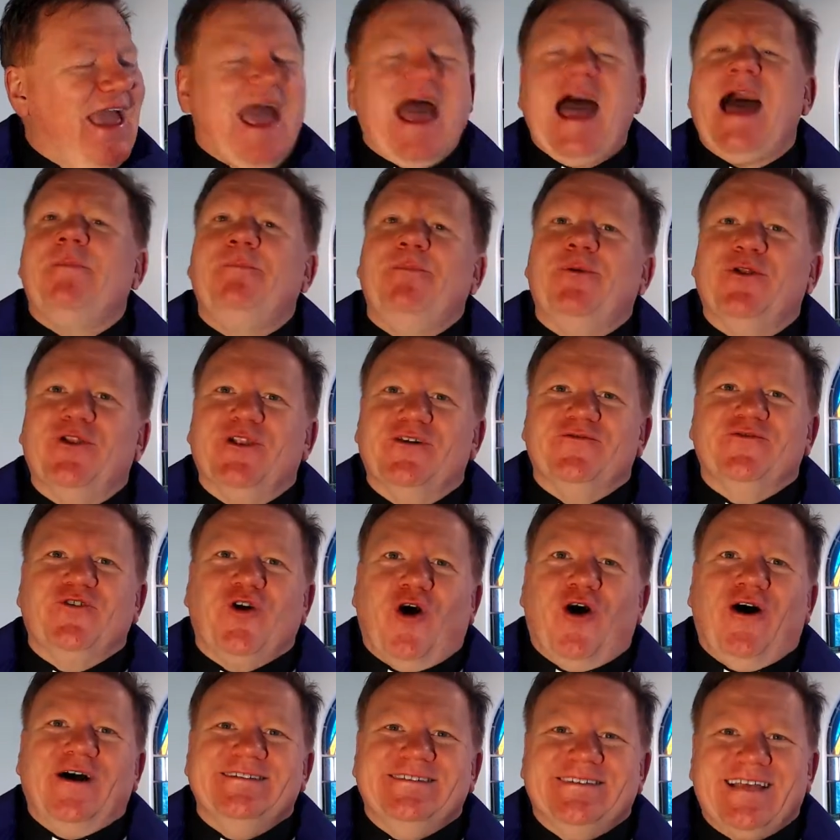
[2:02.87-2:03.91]
apple of
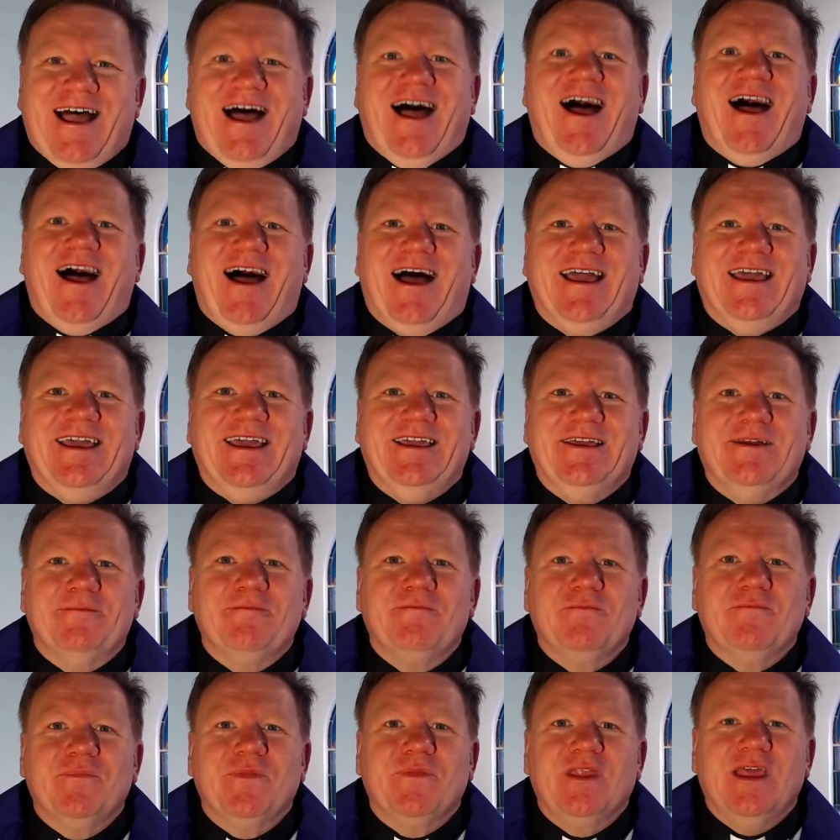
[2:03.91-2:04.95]
God's eye,
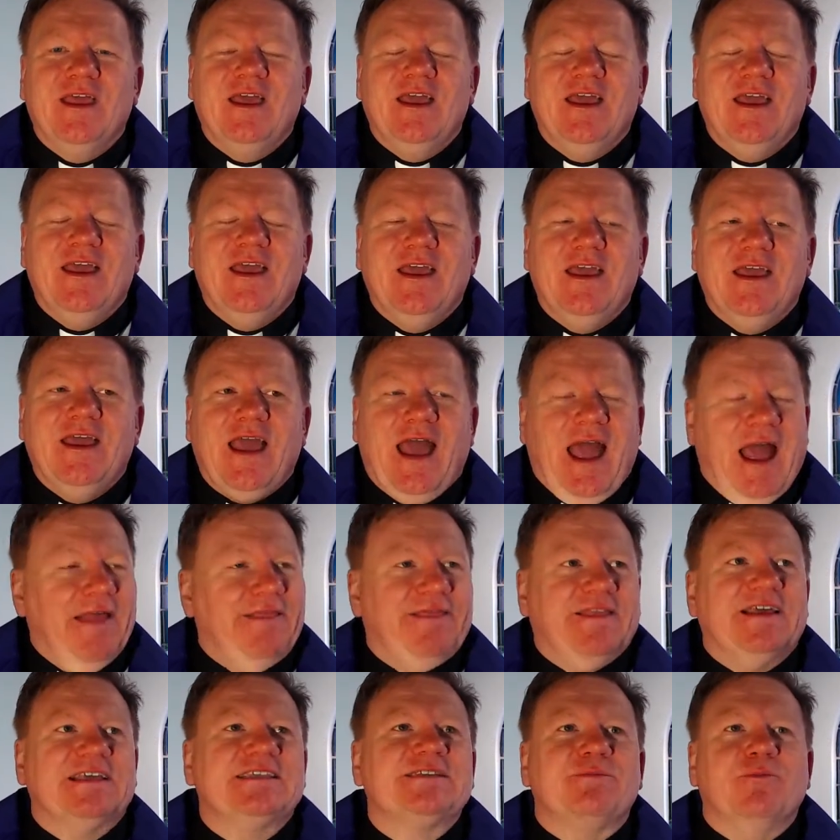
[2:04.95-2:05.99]
at
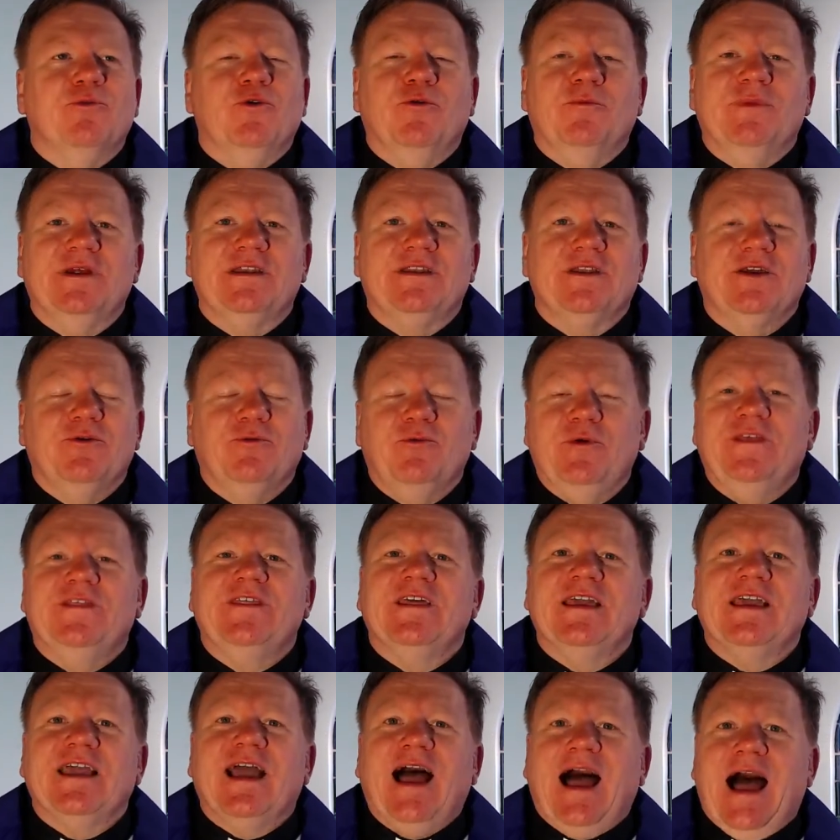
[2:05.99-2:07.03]
this moment we
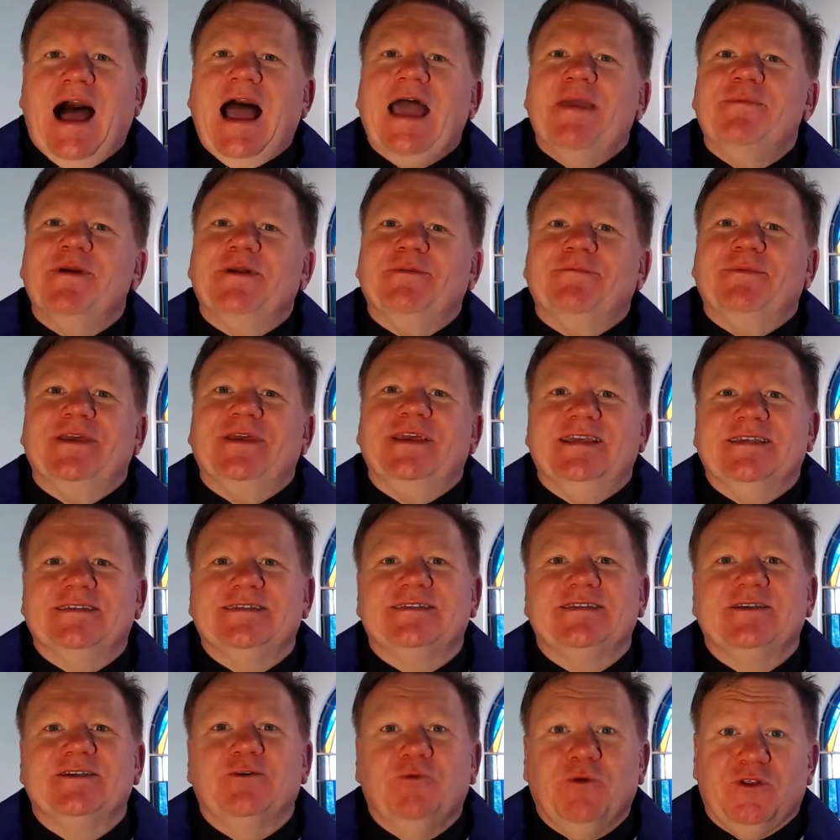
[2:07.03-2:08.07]
think, I'm at
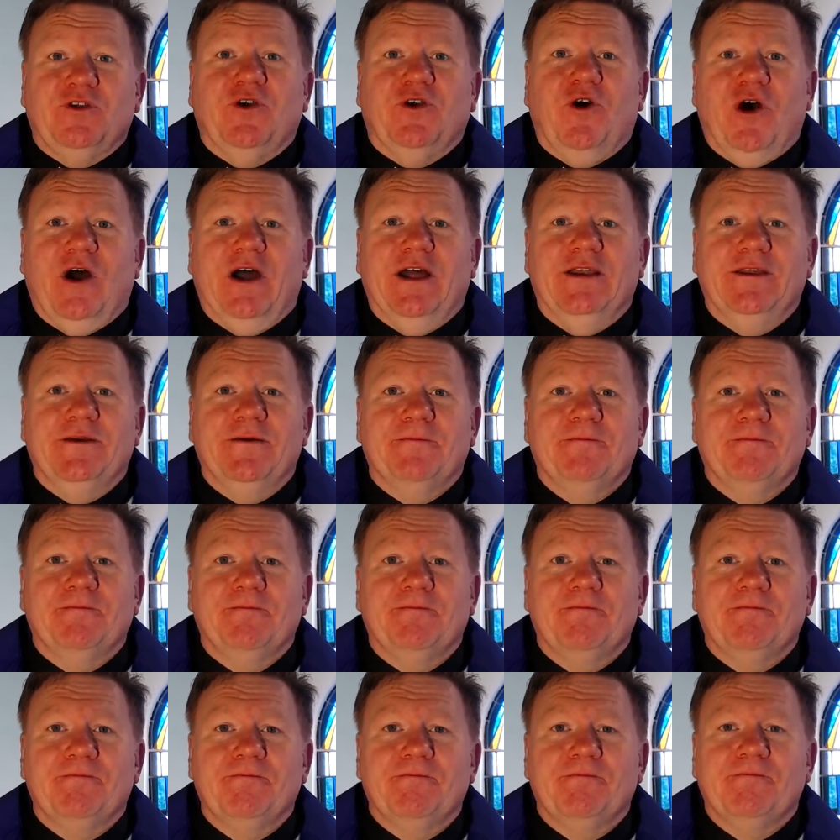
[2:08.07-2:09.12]
peace with God.
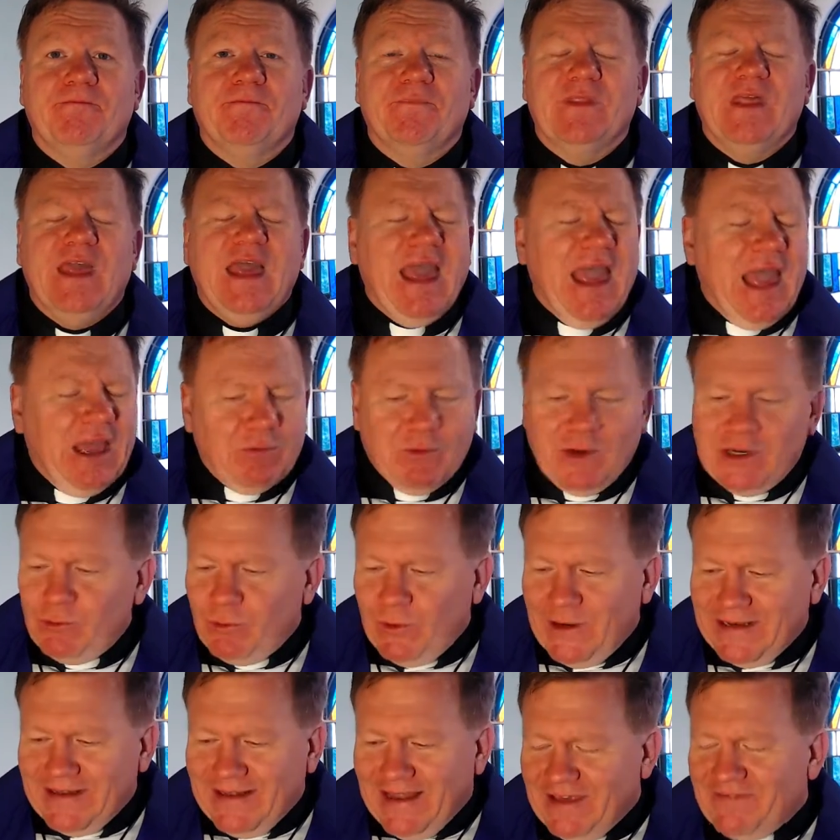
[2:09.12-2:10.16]
And when,
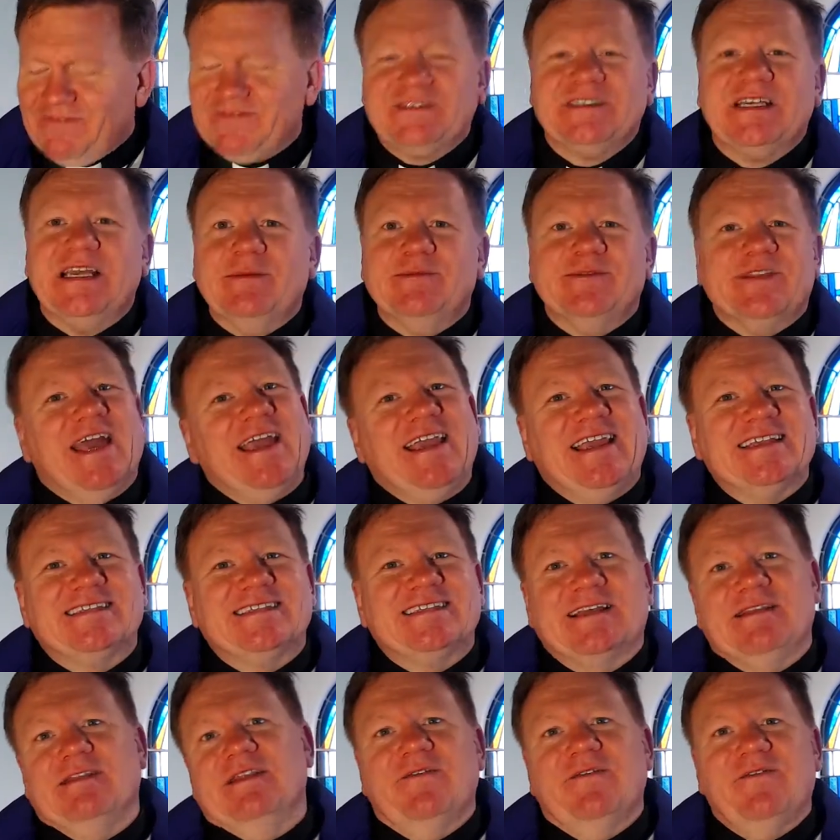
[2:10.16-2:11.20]
when life seems like it's a
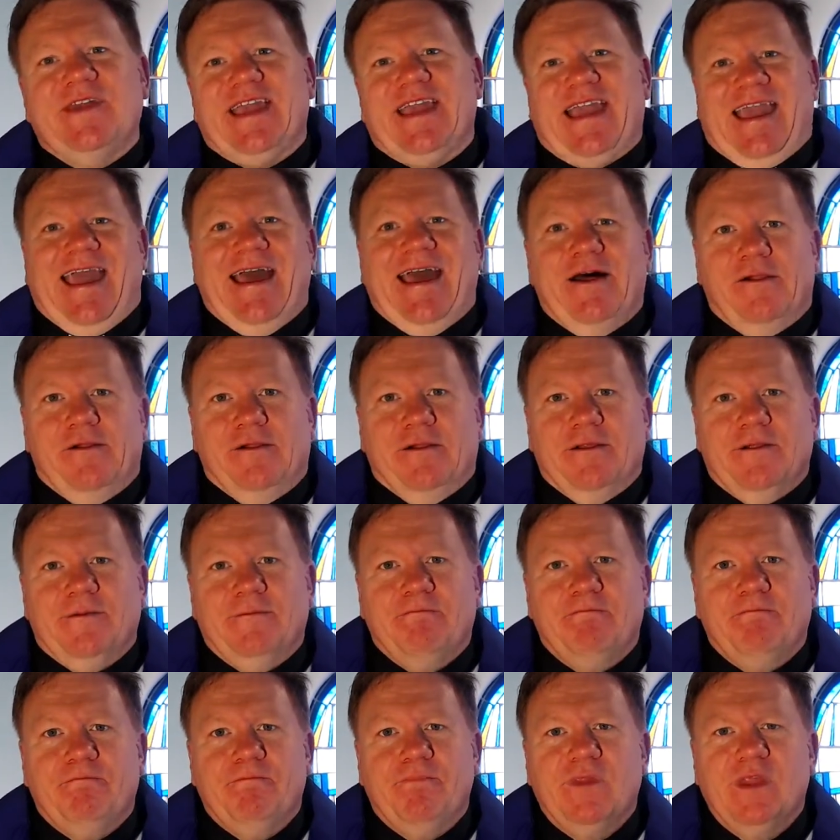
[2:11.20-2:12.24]
living hell,
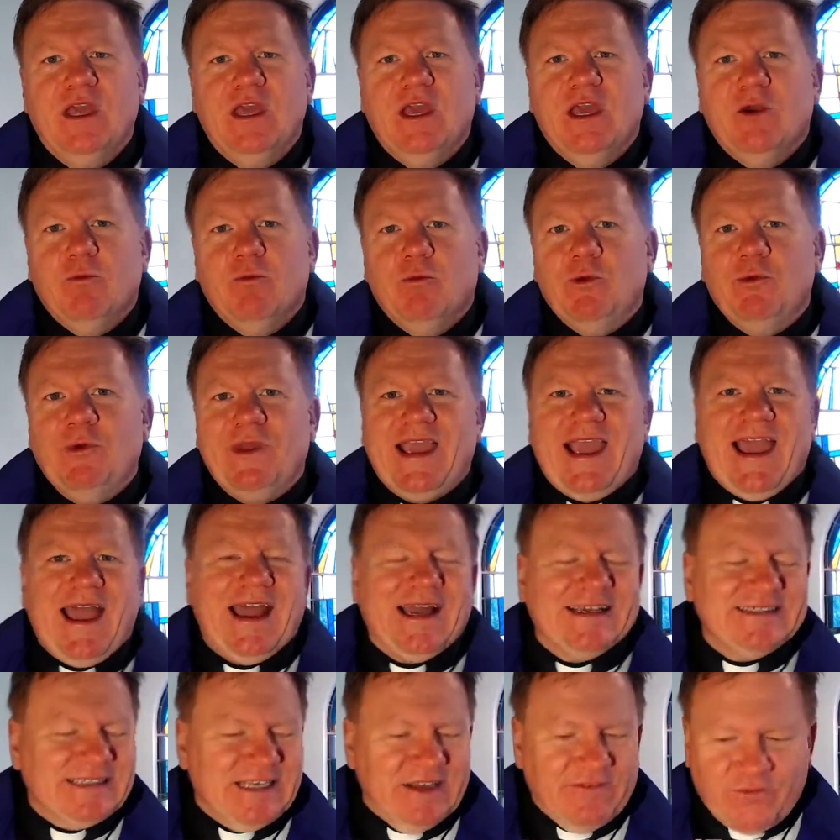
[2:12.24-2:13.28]
when we
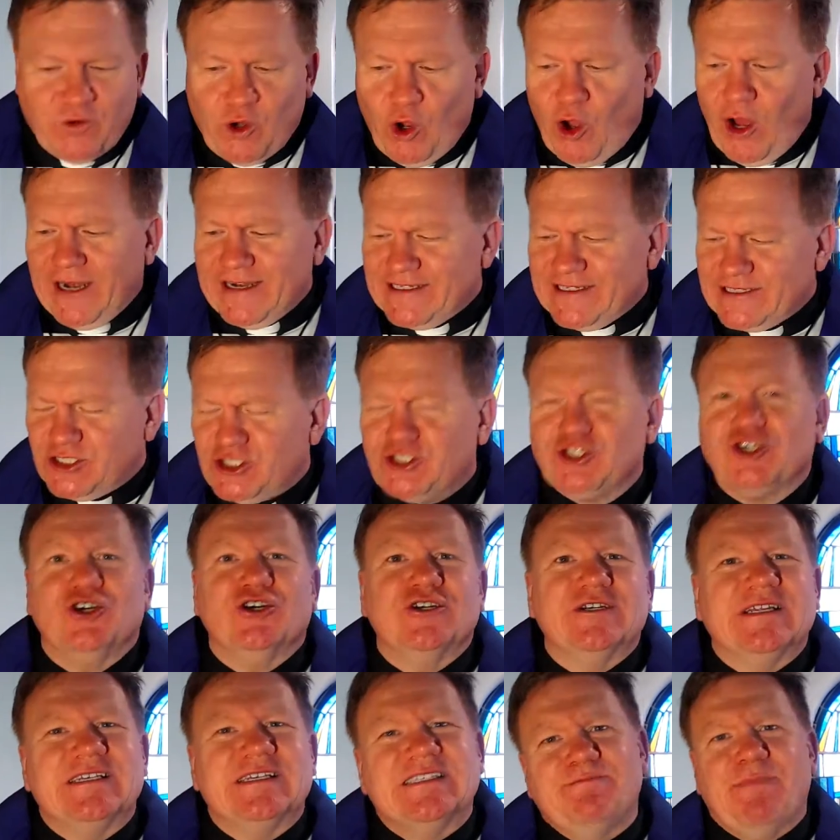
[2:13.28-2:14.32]
ask if God has turned
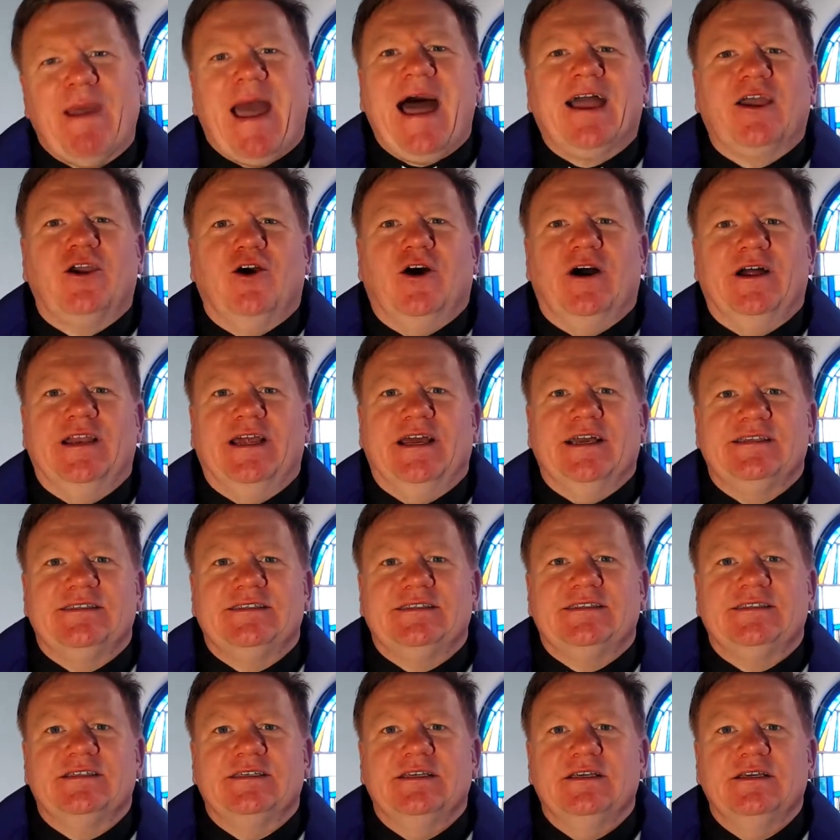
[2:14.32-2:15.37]
his back on
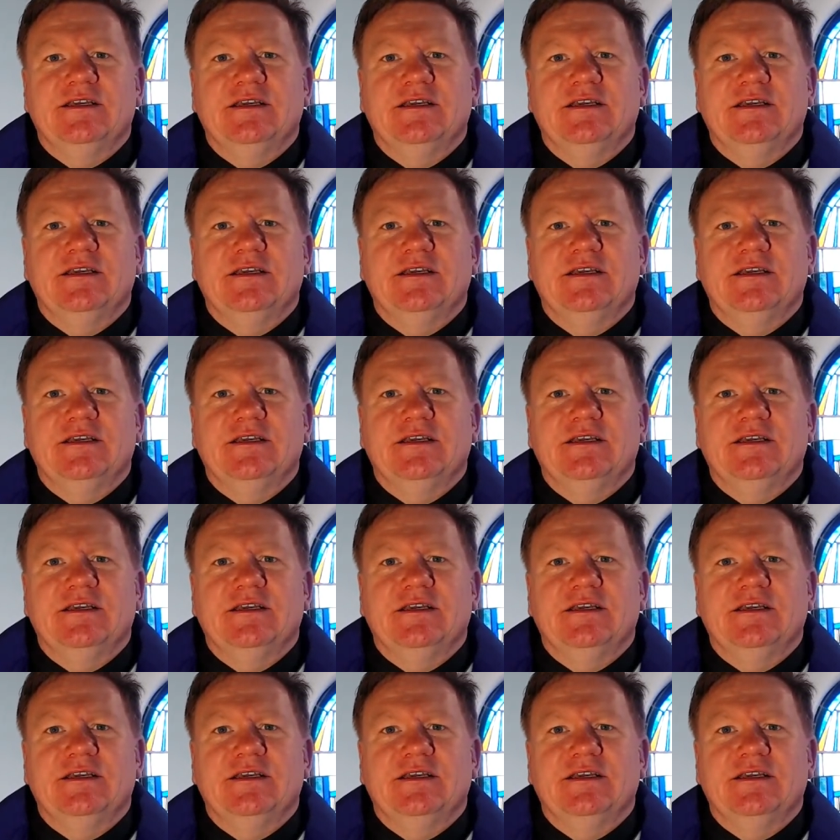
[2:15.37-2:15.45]
us,